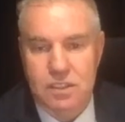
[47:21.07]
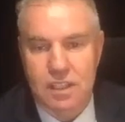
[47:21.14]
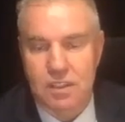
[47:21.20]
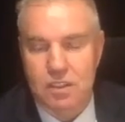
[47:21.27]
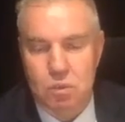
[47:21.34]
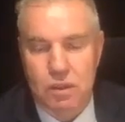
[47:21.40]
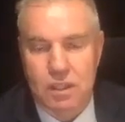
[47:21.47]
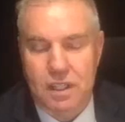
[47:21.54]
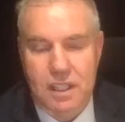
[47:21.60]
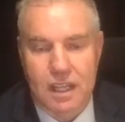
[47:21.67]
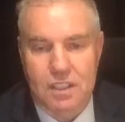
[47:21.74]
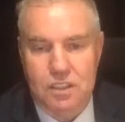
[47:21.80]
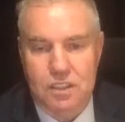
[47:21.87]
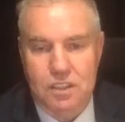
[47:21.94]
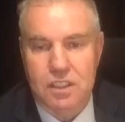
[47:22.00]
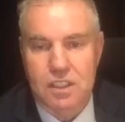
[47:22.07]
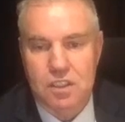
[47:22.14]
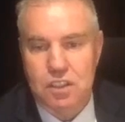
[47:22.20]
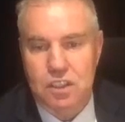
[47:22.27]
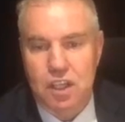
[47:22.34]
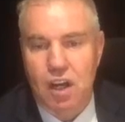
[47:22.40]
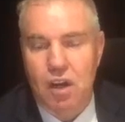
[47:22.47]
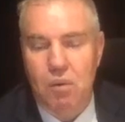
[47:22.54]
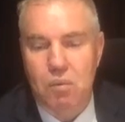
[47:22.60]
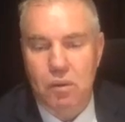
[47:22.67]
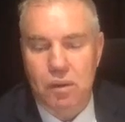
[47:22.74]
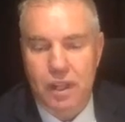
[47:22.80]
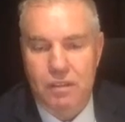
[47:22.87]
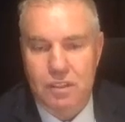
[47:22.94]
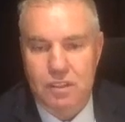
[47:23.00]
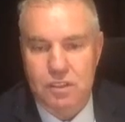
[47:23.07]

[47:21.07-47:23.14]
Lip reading: another 20 days to go, whatever.